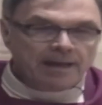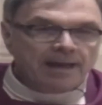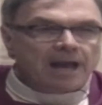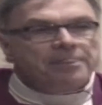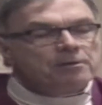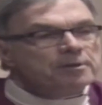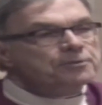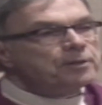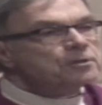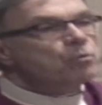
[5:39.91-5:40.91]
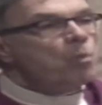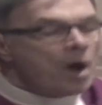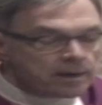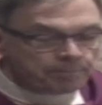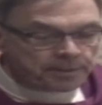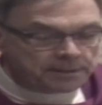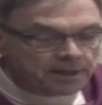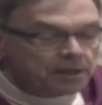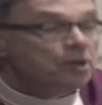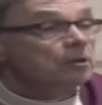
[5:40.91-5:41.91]
And there was this one
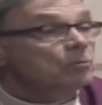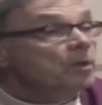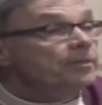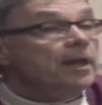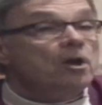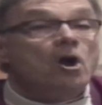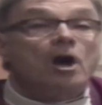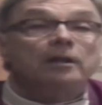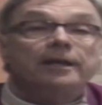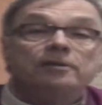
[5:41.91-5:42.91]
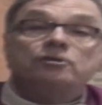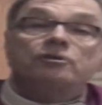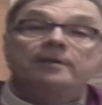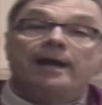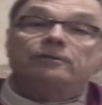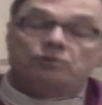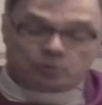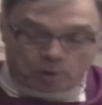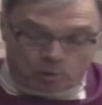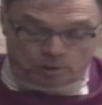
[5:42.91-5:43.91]
particular, what they call internet
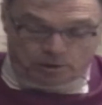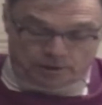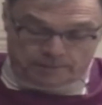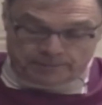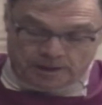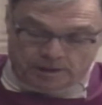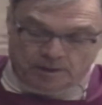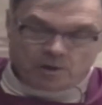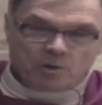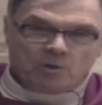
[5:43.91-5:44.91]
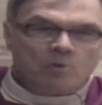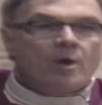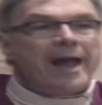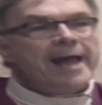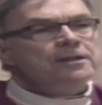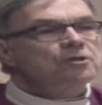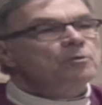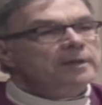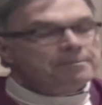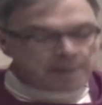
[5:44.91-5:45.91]
troller, who
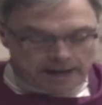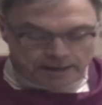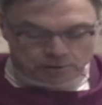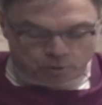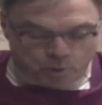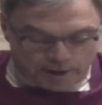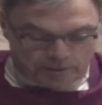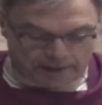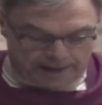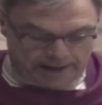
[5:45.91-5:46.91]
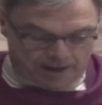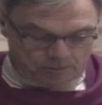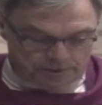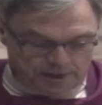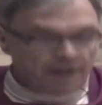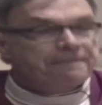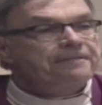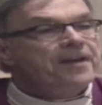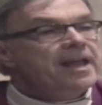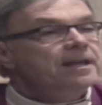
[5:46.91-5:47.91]
actually made a Twitter account, a
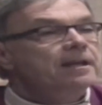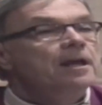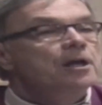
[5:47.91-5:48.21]
fake